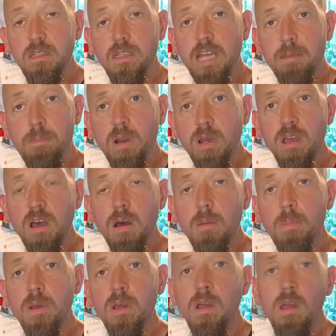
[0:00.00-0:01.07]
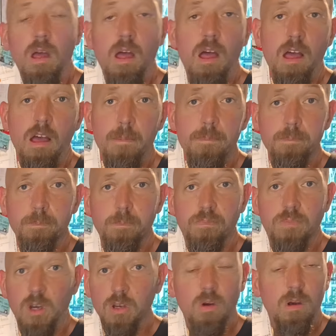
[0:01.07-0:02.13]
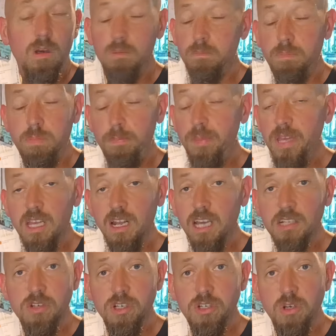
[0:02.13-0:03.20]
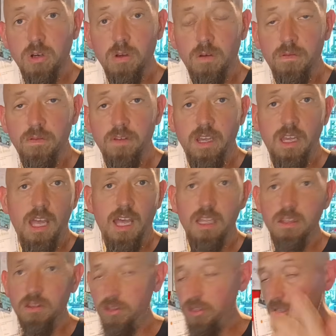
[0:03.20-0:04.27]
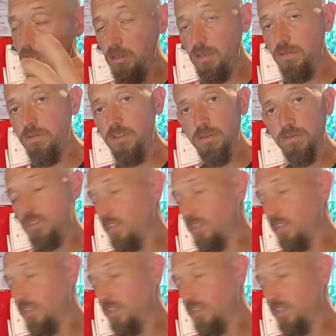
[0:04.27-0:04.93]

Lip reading: that plug up, I got a big electric shock off of it. And you know, you've